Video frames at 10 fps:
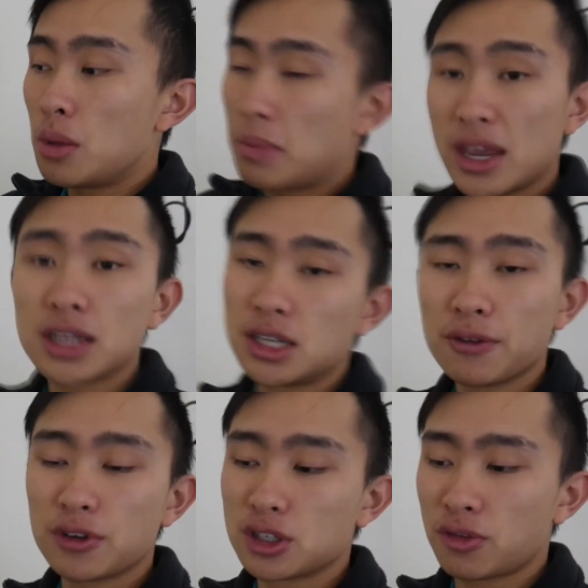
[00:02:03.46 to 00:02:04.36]
make a
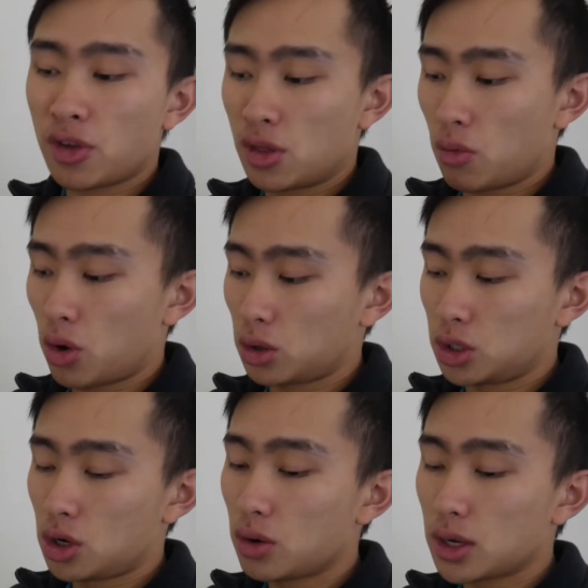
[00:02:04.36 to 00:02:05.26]
difference in the world,
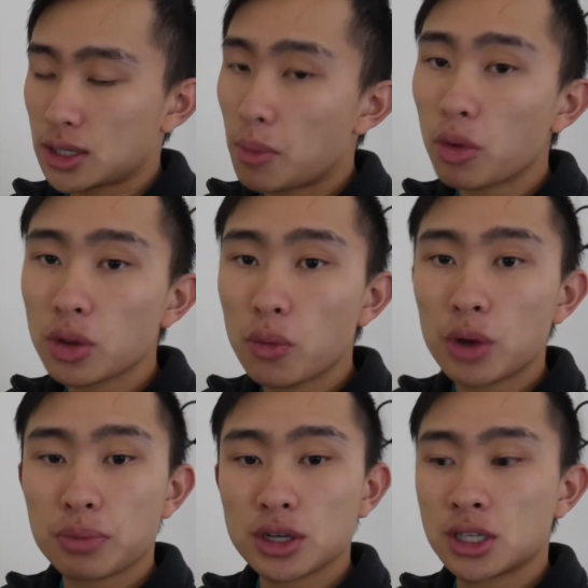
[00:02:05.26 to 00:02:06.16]
you know, because I'm only one
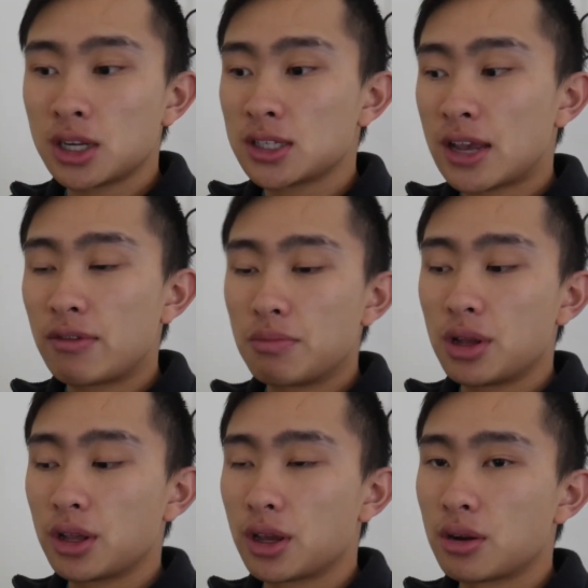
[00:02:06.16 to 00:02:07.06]
person in 7
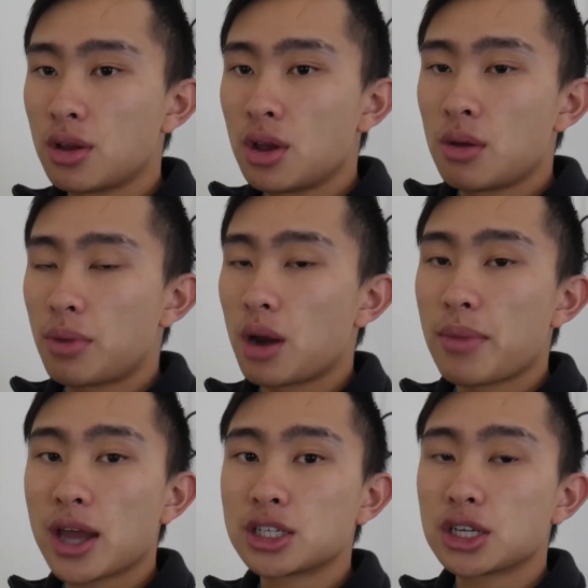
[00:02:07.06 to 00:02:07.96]
billion. But
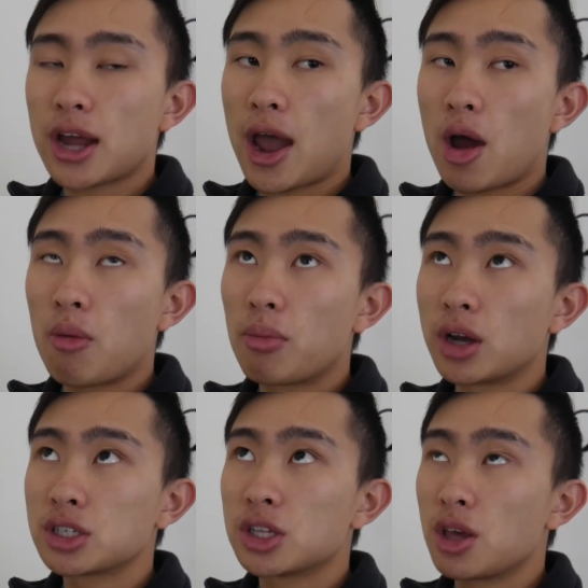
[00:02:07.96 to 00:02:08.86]
imagine how
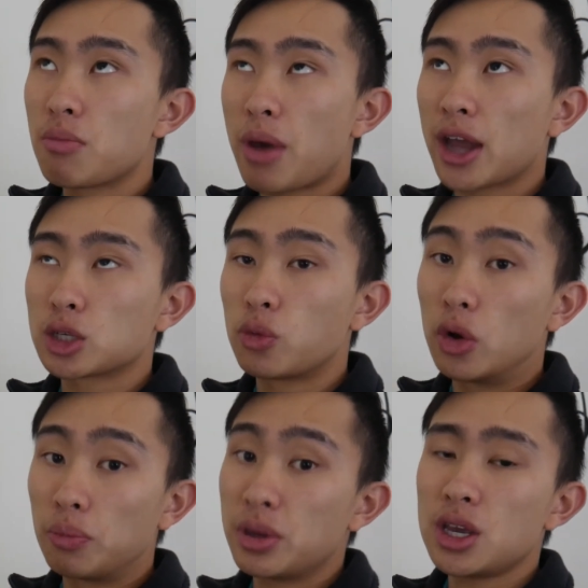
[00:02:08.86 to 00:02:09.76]
much the impact
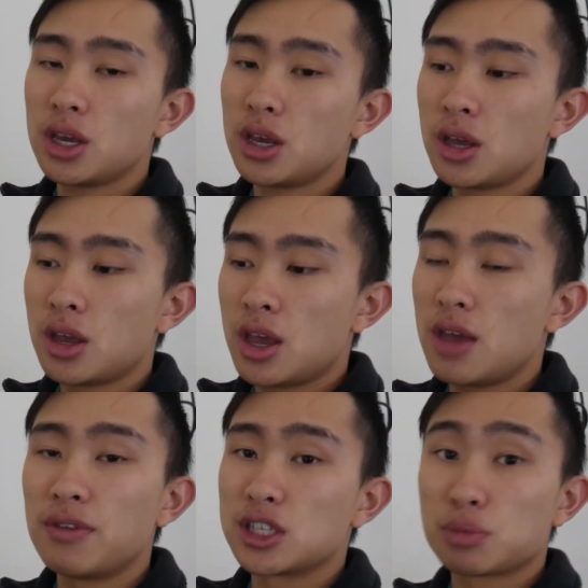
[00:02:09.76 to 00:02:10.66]
will be
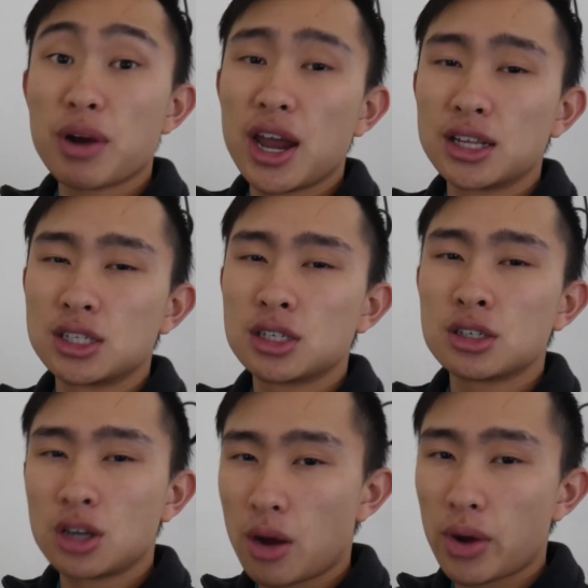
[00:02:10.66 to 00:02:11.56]
if it spreads,
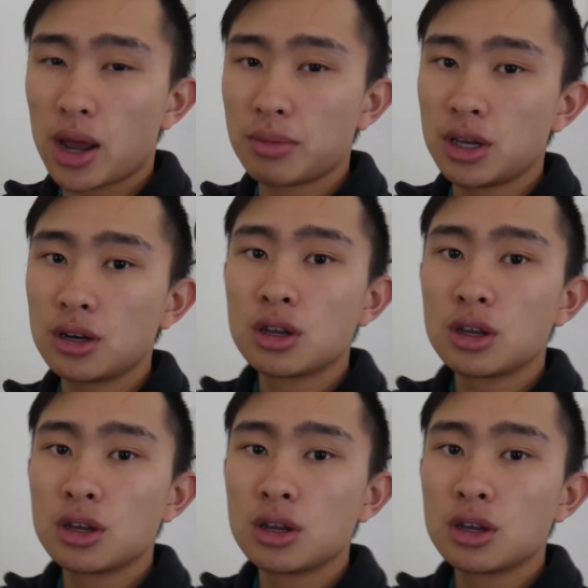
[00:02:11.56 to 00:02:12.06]
you know what I mean?